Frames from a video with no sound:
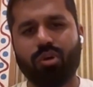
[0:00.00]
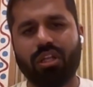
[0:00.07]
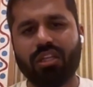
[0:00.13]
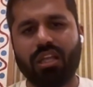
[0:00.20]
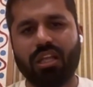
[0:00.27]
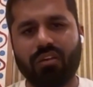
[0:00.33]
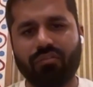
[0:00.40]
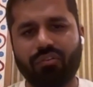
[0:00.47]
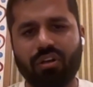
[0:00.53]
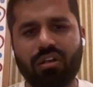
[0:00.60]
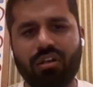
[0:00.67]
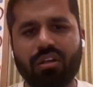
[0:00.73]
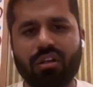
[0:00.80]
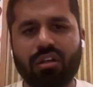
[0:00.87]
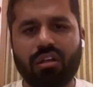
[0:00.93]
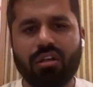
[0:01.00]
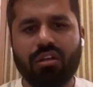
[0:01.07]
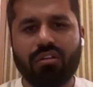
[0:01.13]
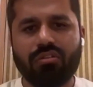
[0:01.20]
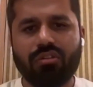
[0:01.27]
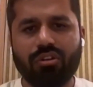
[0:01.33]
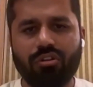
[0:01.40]
They are putting their effort.
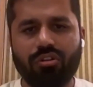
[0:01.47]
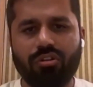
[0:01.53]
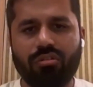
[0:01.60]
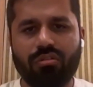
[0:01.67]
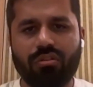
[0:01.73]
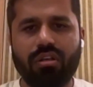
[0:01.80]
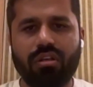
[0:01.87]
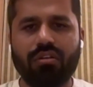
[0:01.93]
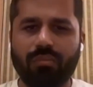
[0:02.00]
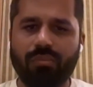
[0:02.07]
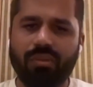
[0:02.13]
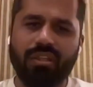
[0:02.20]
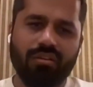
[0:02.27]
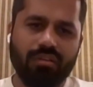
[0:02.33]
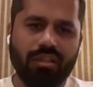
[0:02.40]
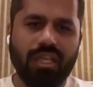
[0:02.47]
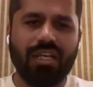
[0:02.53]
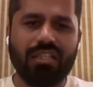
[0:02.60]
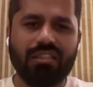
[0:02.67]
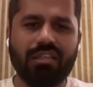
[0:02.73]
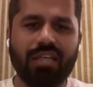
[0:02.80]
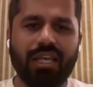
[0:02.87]
So, I
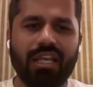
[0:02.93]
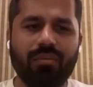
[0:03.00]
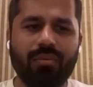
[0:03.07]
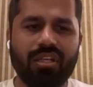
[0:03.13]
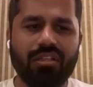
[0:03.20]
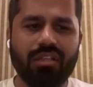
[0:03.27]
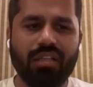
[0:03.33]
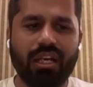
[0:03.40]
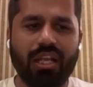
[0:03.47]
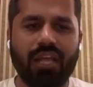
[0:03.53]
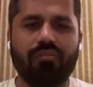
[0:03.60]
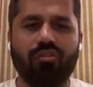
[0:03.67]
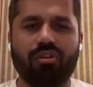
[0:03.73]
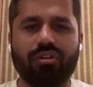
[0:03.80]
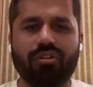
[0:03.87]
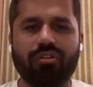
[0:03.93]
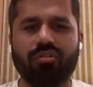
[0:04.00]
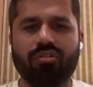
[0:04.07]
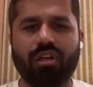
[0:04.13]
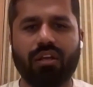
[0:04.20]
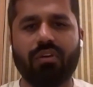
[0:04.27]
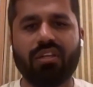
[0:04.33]
mean, that is the calibration that I would,
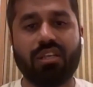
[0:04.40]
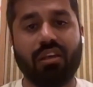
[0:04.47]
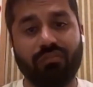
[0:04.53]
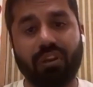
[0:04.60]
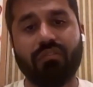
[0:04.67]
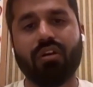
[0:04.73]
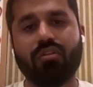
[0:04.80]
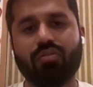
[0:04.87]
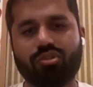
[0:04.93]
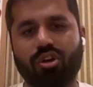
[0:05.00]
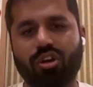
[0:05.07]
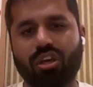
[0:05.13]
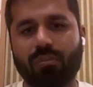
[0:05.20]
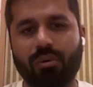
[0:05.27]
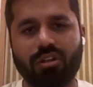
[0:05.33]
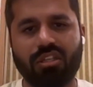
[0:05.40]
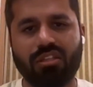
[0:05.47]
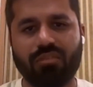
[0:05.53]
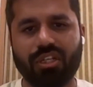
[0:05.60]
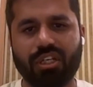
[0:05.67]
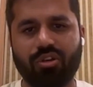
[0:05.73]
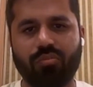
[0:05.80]
request everyone who's talking about
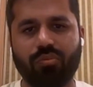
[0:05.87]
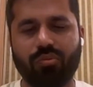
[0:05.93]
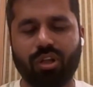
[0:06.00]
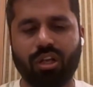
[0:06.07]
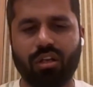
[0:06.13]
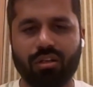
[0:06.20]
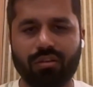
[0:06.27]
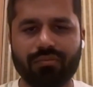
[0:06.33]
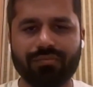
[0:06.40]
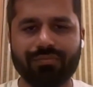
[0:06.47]
the subject to put in.